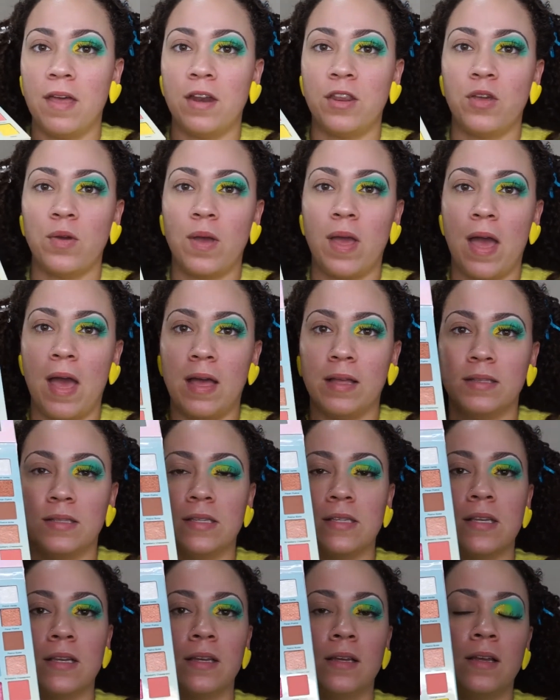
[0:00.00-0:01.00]
then you
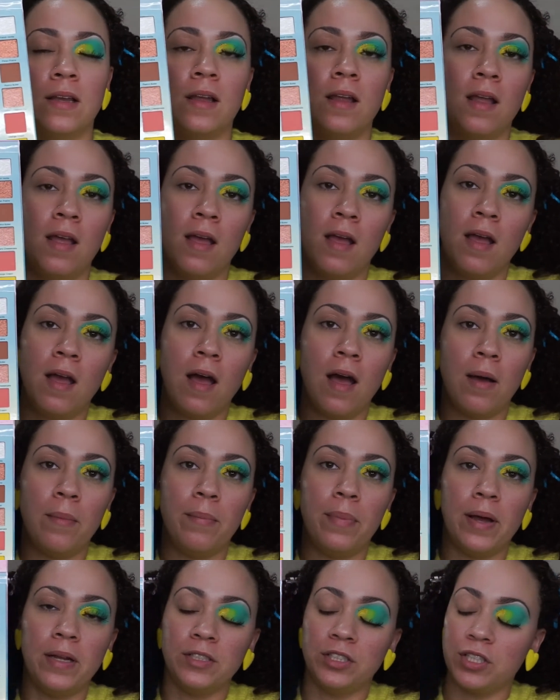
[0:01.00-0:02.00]
get a
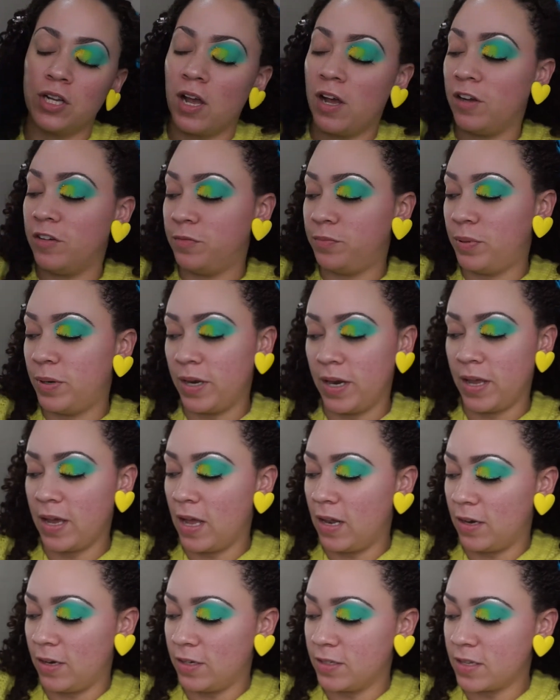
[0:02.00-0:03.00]
bunch of pretty
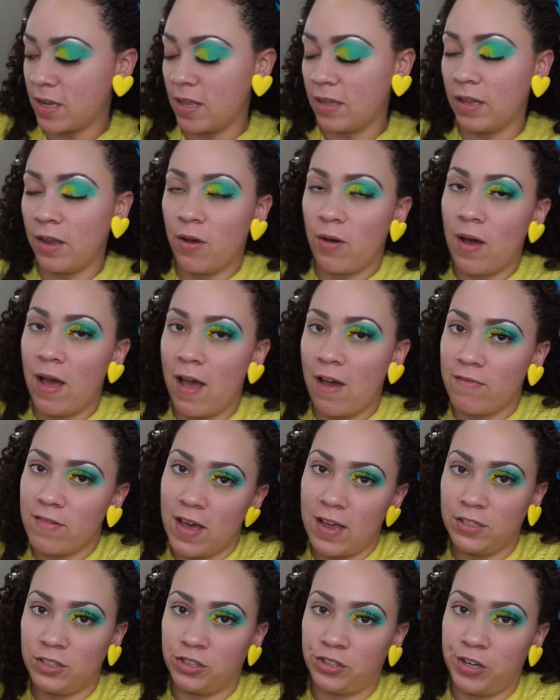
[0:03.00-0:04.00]
colors, and they all have
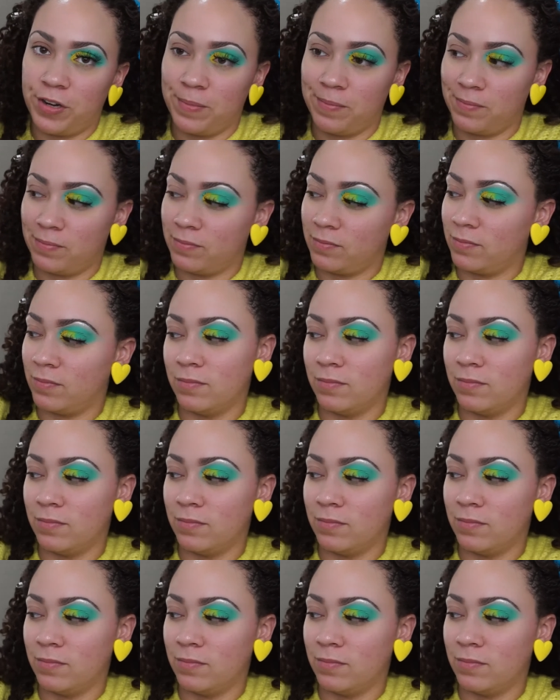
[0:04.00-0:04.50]
ice cream